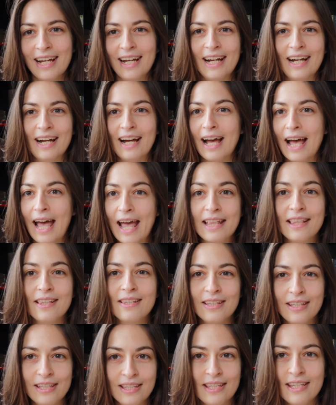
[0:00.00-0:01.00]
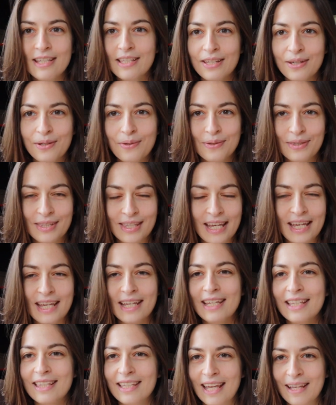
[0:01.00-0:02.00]
uh, and it is a good
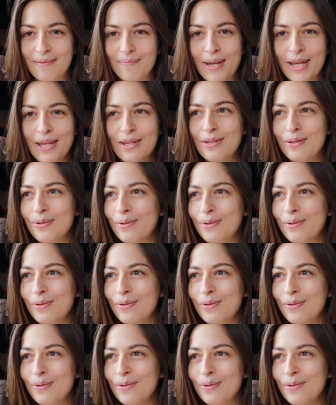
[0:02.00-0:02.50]
thing it can make